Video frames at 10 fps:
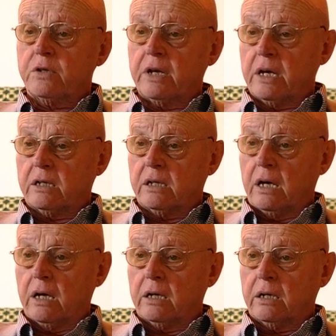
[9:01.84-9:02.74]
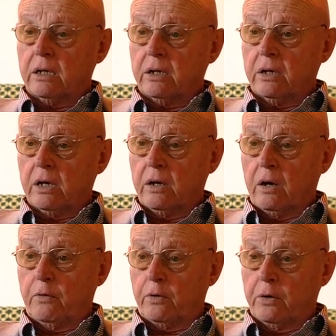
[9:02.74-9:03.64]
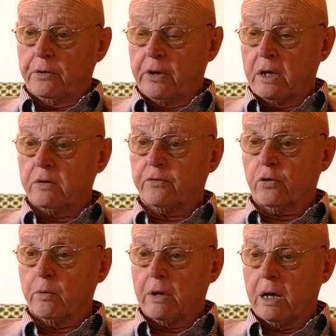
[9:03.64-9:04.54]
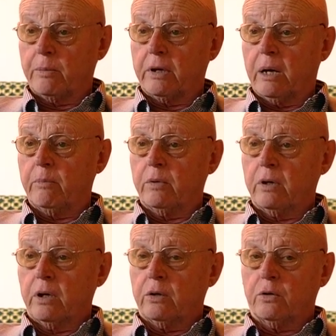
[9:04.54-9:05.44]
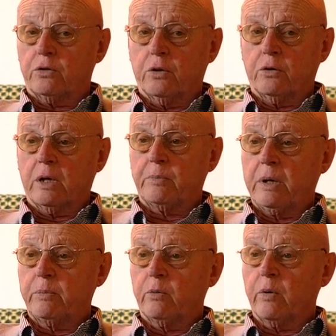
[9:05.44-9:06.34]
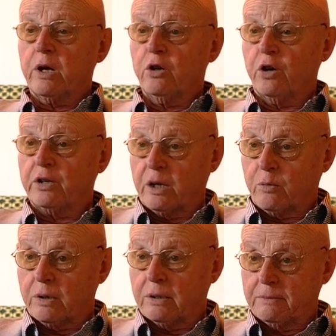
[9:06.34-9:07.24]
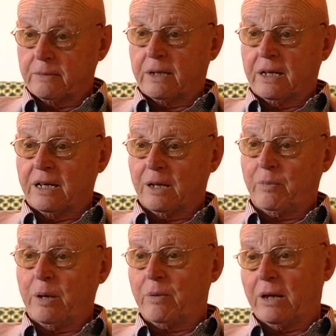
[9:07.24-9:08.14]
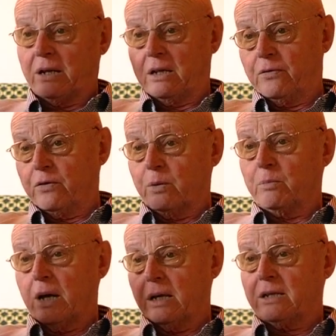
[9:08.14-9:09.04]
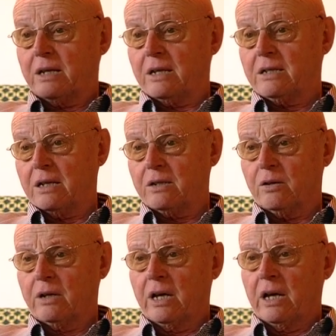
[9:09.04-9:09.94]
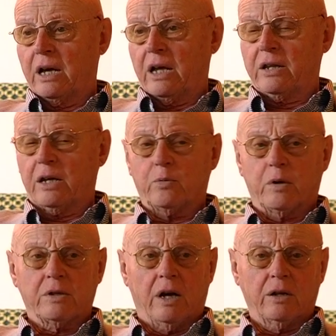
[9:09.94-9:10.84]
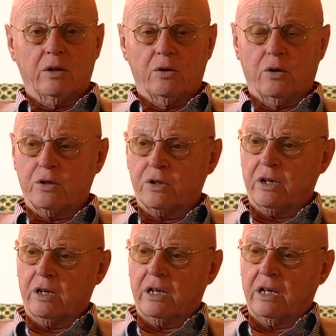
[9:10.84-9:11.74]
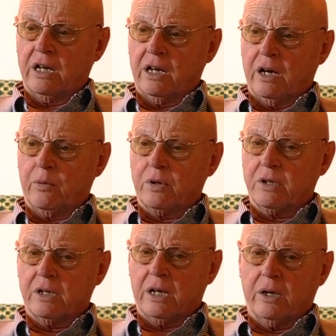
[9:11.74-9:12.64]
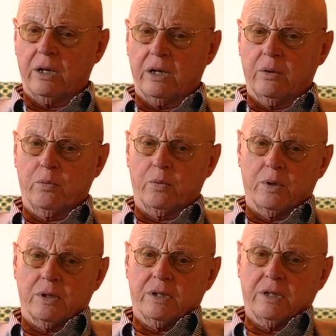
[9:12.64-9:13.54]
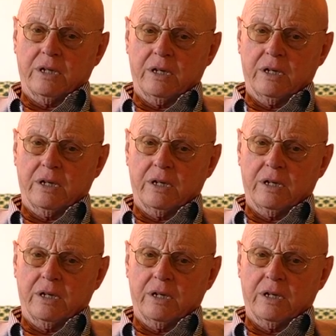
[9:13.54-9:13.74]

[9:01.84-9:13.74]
data of all things from IBM to show that people were not equal, that people had different mindsets and so on. And that was ideologically, I would say, was